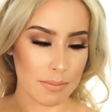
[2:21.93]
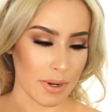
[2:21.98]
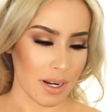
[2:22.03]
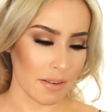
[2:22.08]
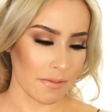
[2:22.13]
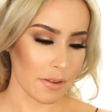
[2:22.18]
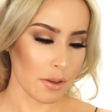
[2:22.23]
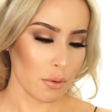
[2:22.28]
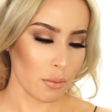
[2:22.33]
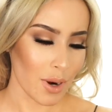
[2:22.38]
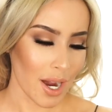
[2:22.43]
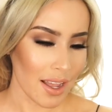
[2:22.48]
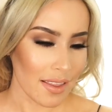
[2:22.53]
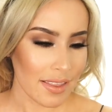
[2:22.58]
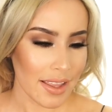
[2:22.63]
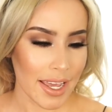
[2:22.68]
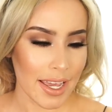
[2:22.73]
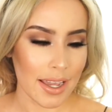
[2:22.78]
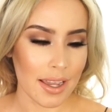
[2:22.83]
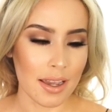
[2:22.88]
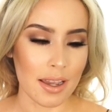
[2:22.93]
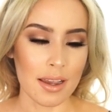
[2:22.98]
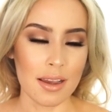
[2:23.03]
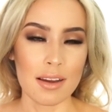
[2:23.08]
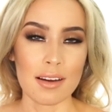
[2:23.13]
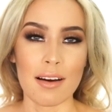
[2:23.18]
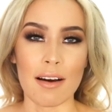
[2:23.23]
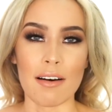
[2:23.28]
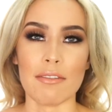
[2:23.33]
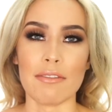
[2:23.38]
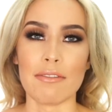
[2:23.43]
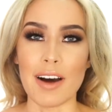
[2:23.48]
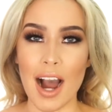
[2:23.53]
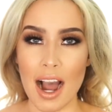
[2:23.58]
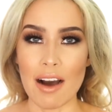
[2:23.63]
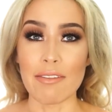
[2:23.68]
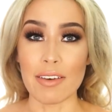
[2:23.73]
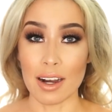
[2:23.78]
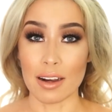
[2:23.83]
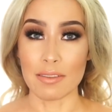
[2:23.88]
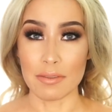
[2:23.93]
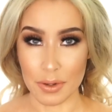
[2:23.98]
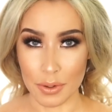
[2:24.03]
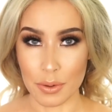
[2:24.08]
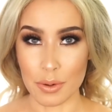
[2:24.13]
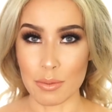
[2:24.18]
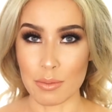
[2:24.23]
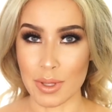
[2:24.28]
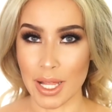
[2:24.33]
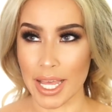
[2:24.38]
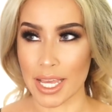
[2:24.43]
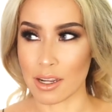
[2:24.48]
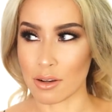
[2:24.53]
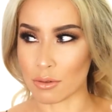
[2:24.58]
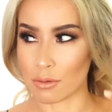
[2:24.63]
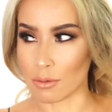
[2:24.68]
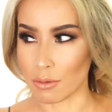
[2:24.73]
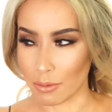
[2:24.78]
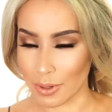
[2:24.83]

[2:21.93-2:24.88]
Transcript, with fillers: But if you want like Baba Boom like